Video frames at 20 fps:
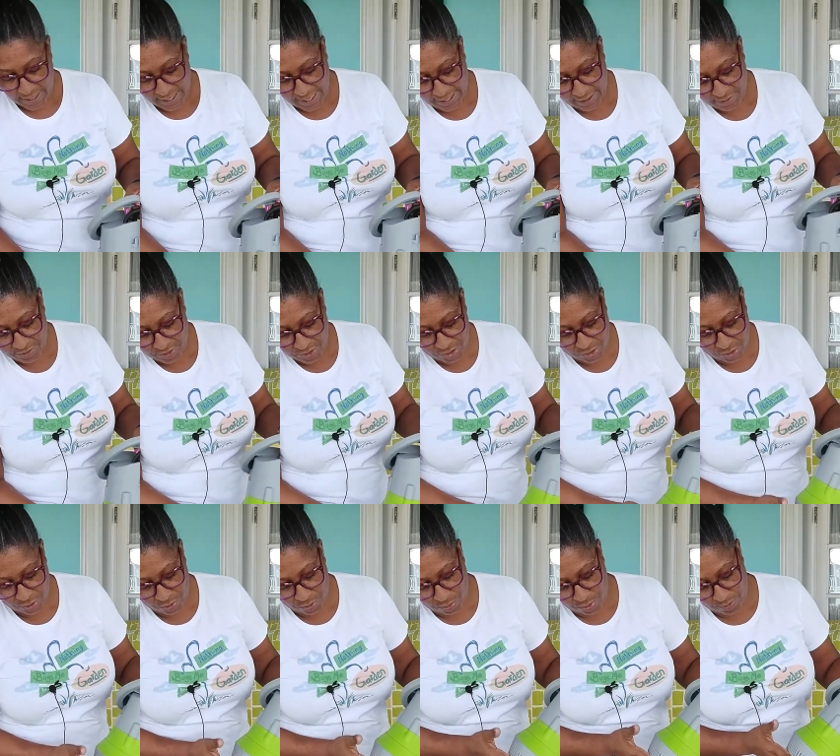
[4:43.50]

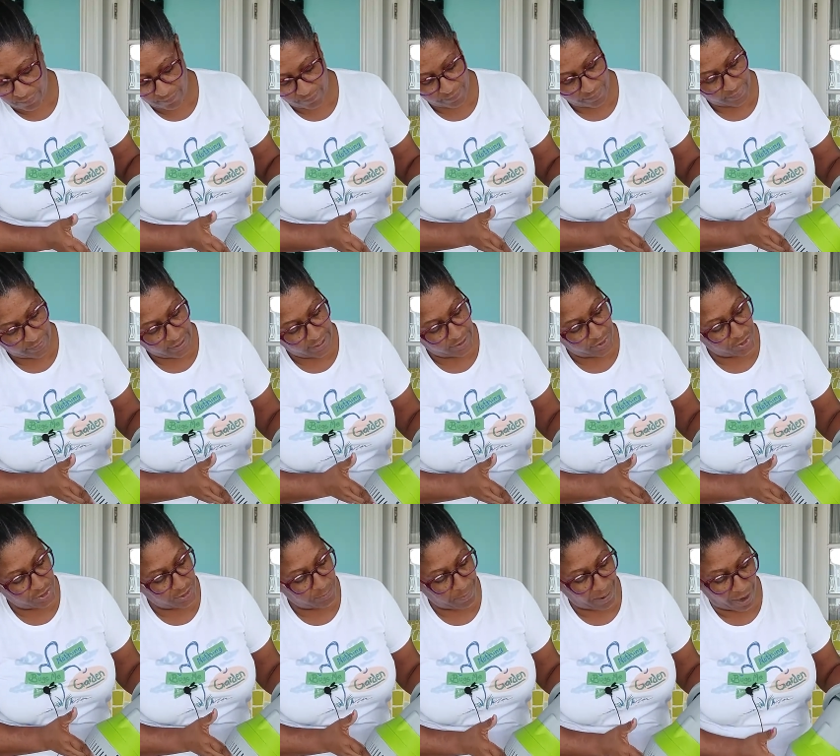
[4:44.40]
into
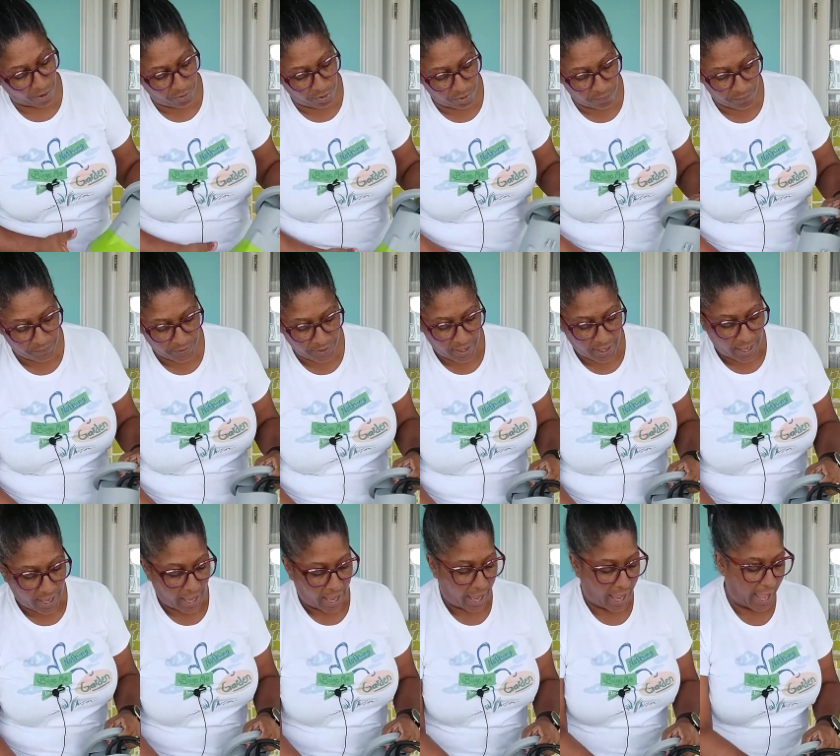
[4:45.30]
the barrel,
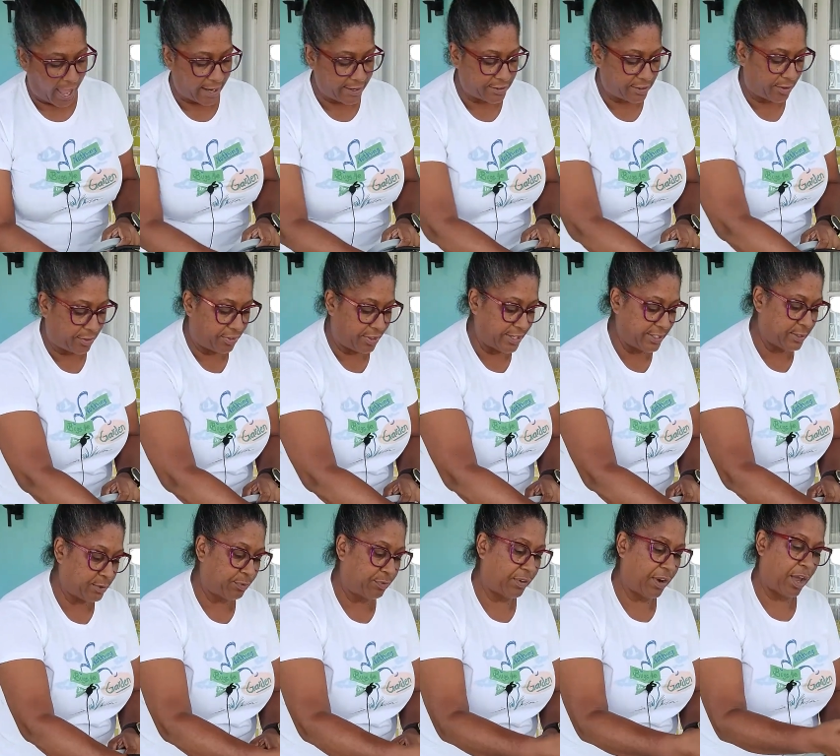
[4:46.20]
and
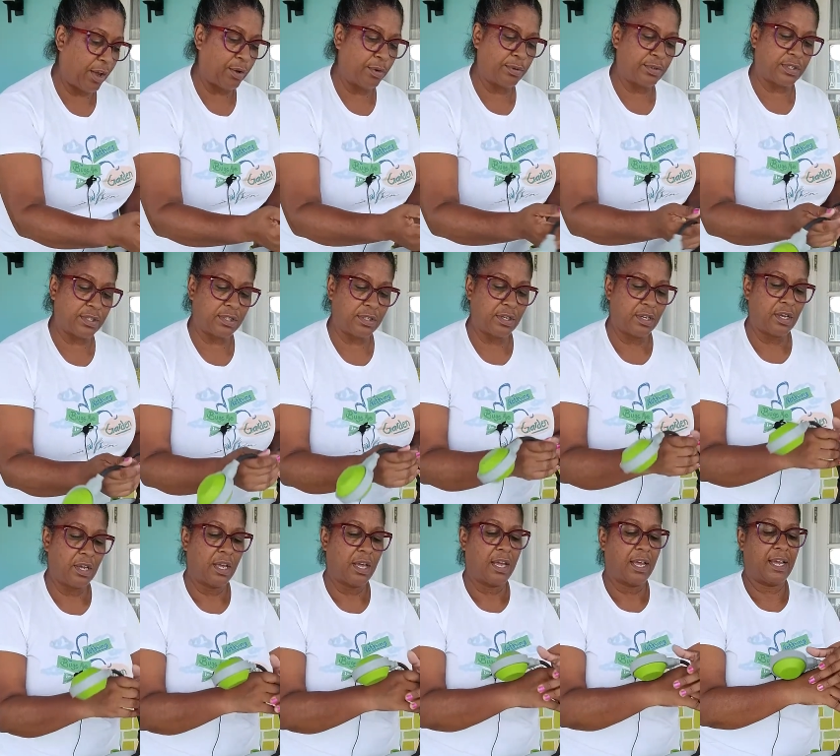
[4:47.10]
this float
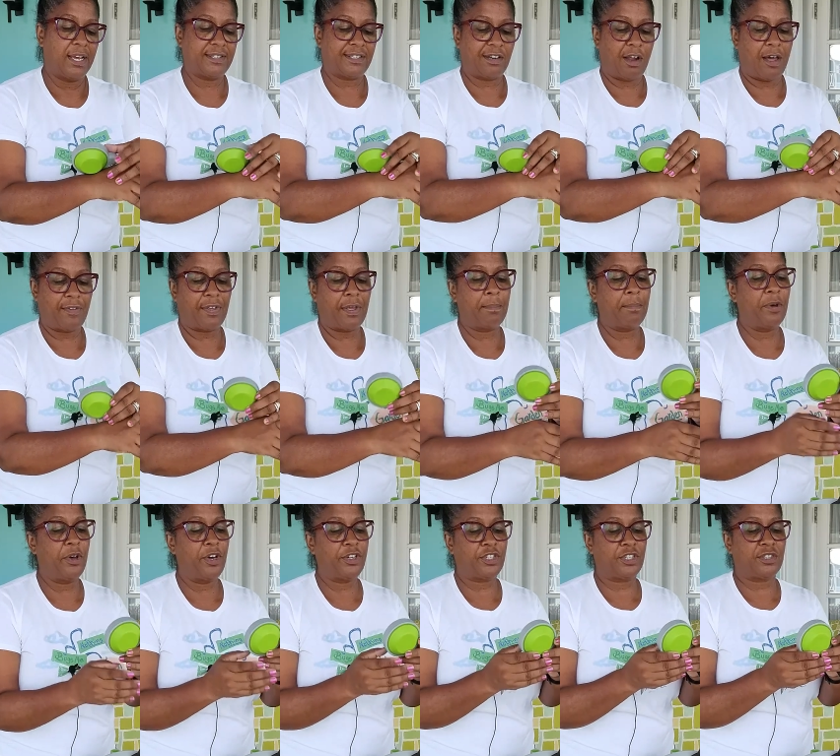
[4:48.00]
is like the
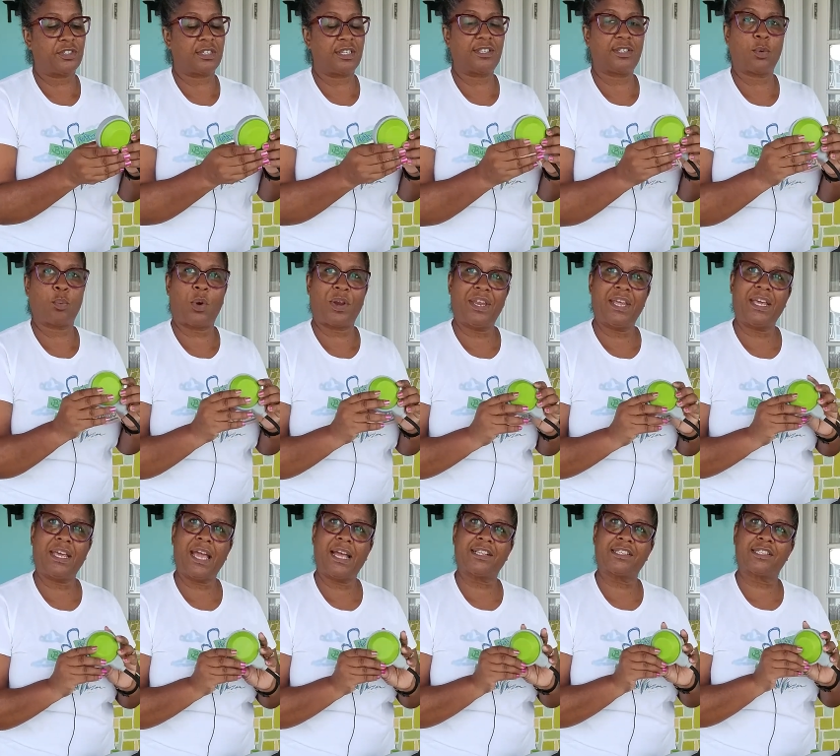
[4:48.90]
emergency. So when
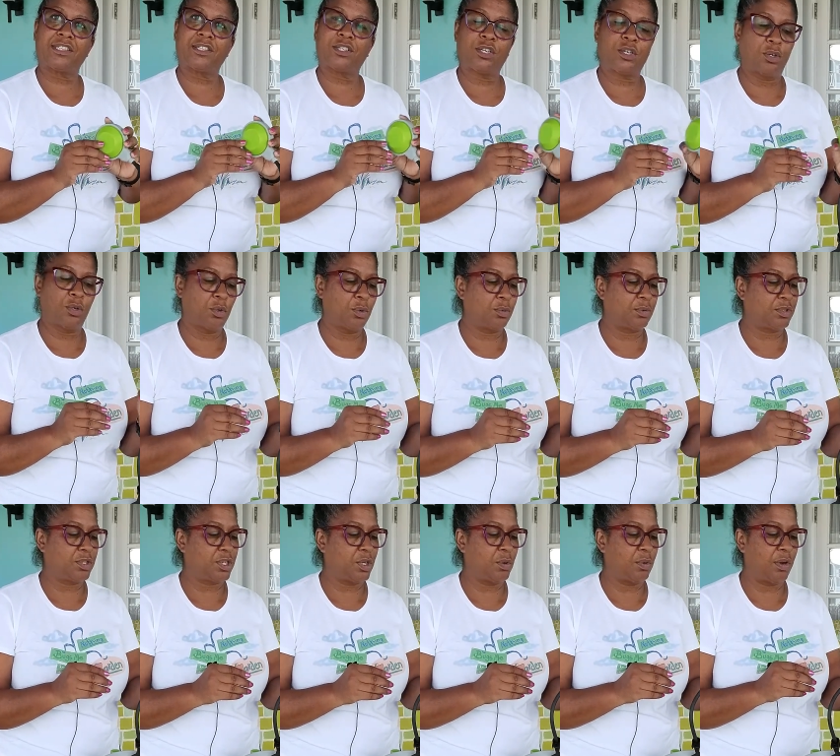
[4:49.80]
it gets too
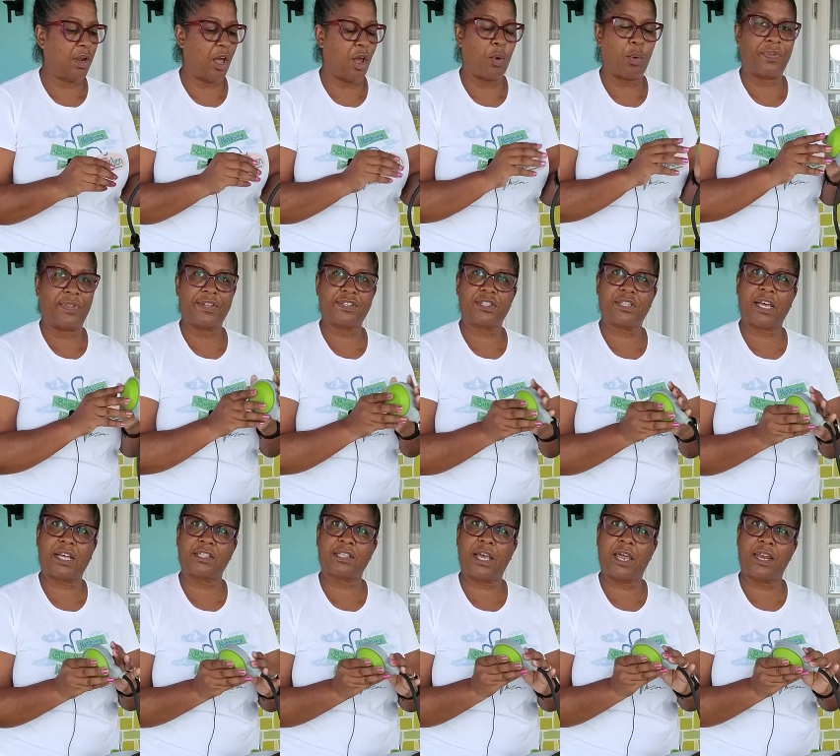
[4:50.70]
low and
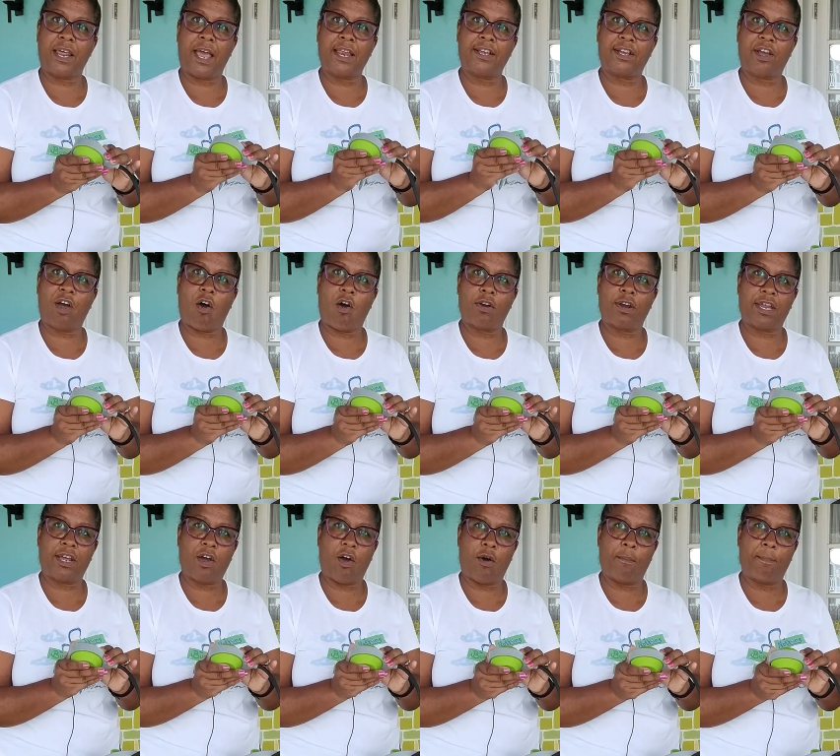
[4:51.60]
it
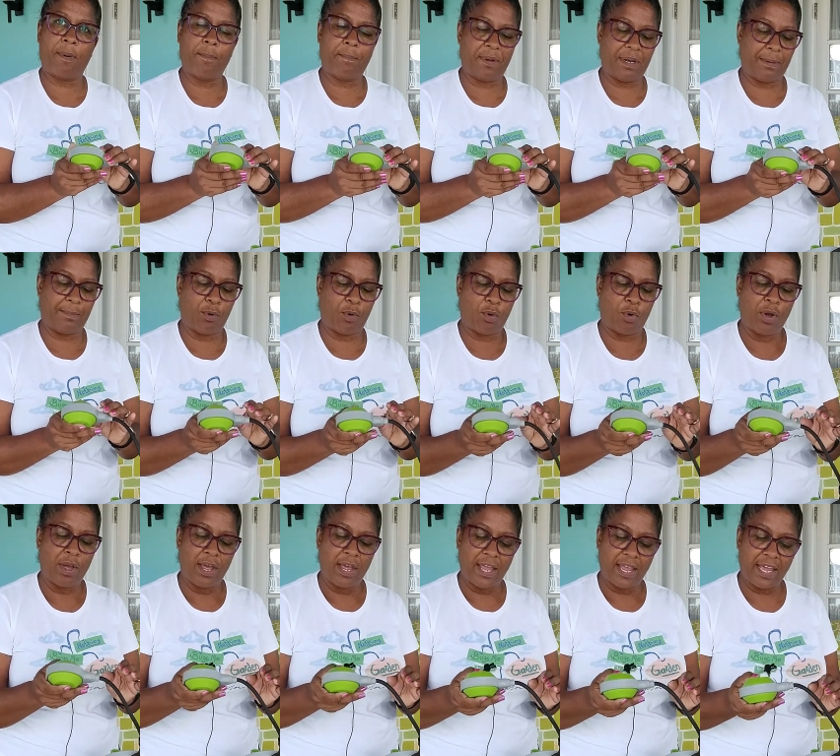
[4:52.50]
can't pump anymore,
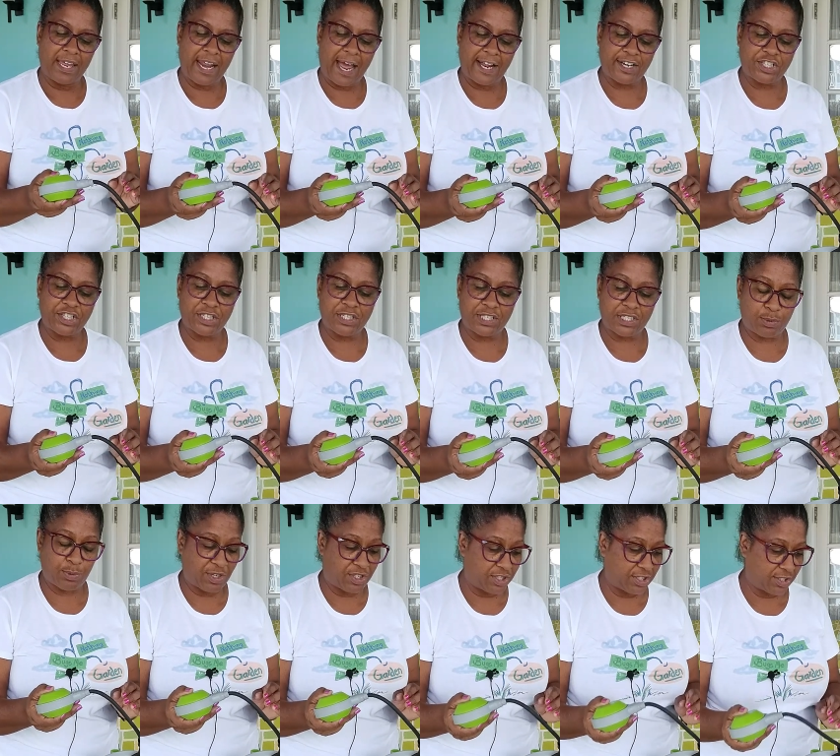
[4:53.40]
it actually
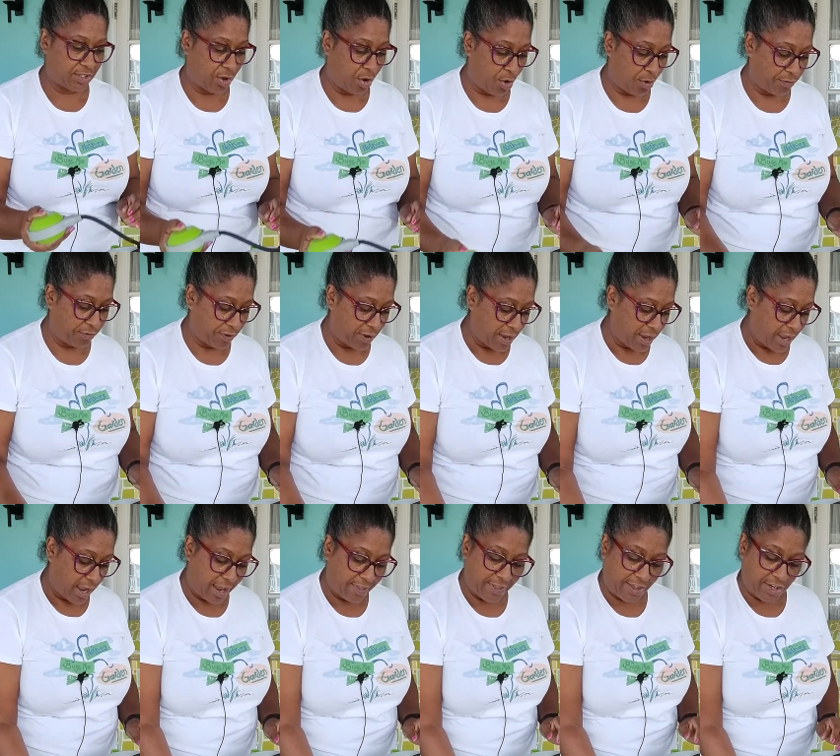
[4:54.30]
switches off,
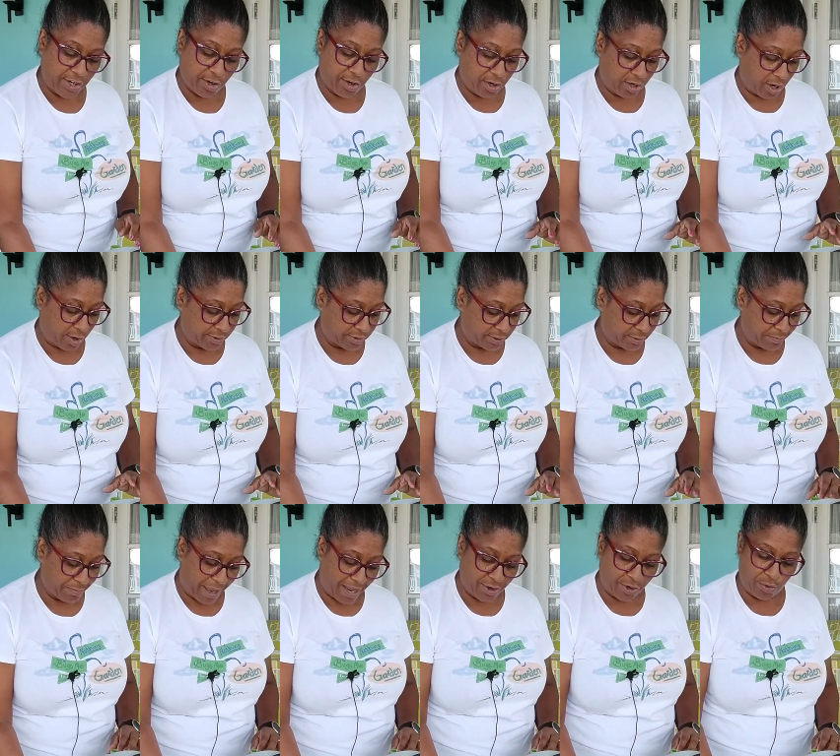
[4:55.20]
and then you can go to
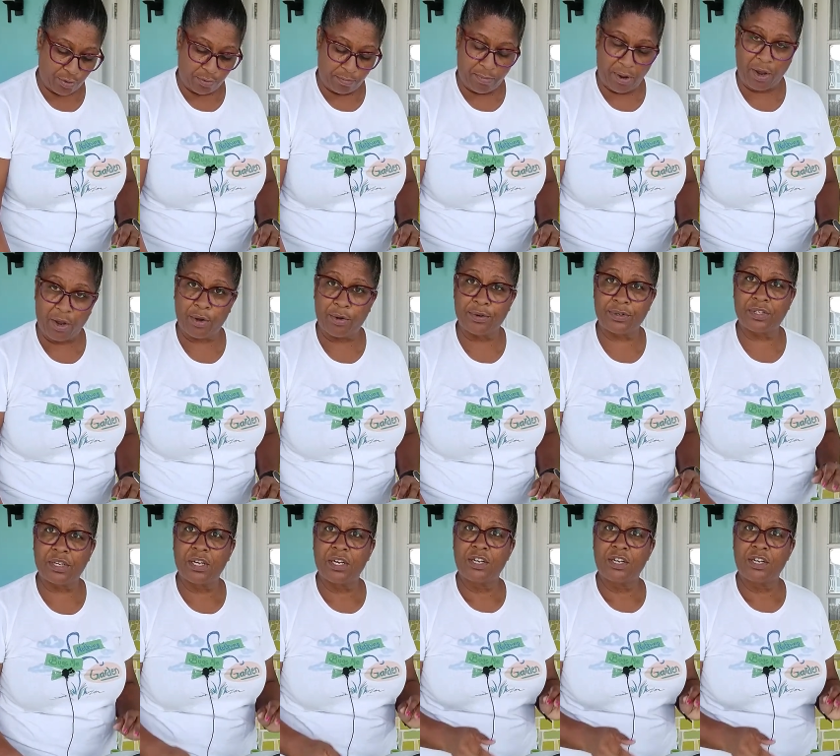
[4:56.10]
manual mode